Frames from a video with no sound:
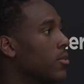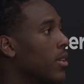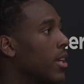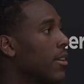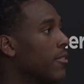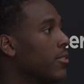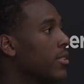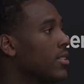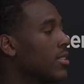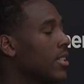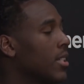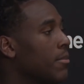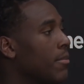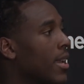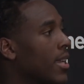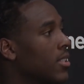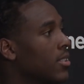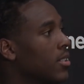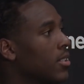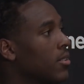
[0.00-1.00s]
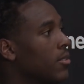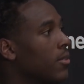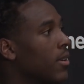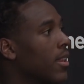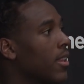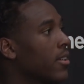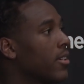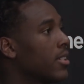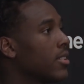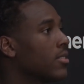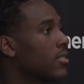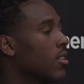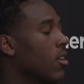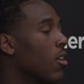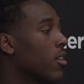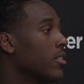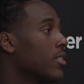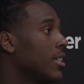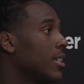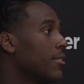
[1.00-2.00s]
Wherever we see a matchup, whether it's
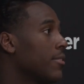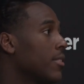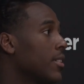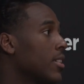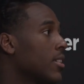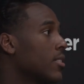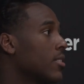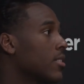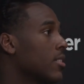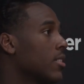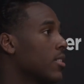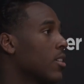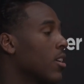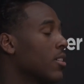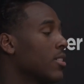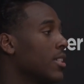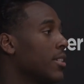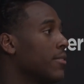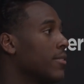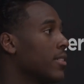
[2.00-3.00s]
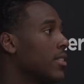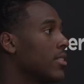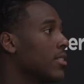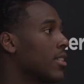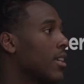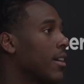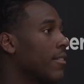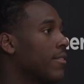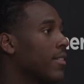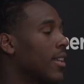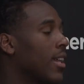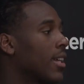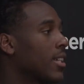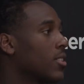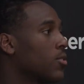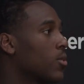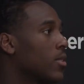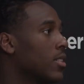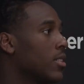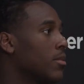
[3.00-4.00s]
our defense, because our defense I feel
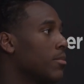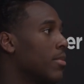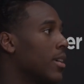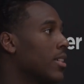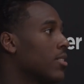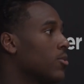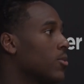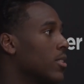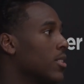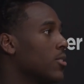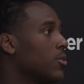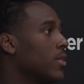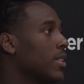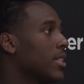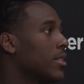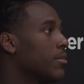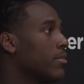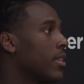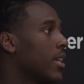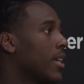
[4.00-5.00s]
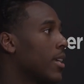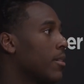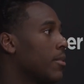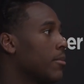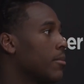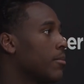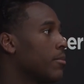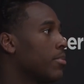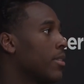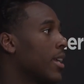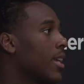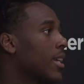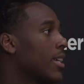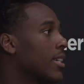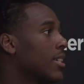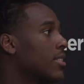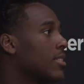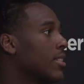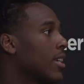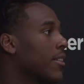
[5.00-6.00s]
like is one of the best ones we can play play
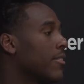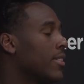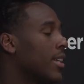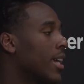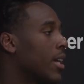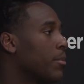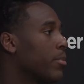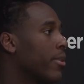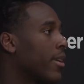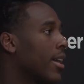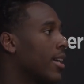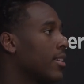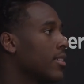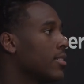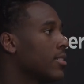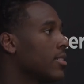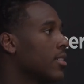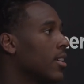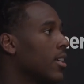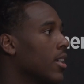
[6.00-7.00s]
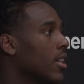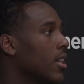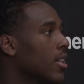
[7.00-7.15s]
against every day at practice.